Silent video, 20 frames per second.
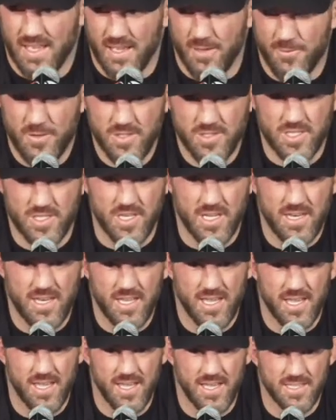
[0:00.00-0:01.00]
It feels good.
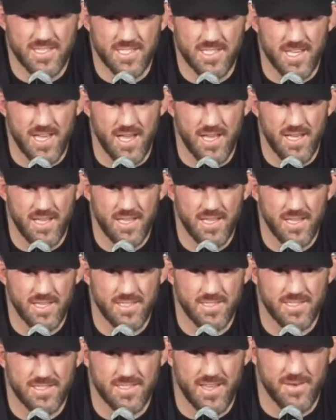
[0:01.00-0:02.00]
It's uh,
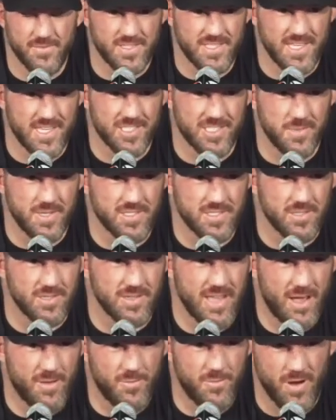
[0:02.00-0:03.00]
kind of a testament to
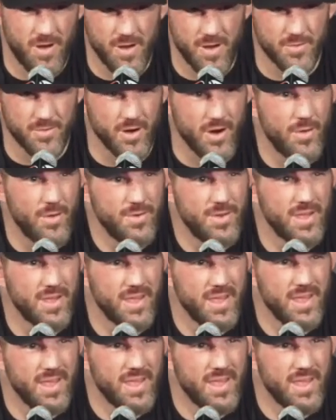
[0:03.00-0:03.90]
how far I've grown.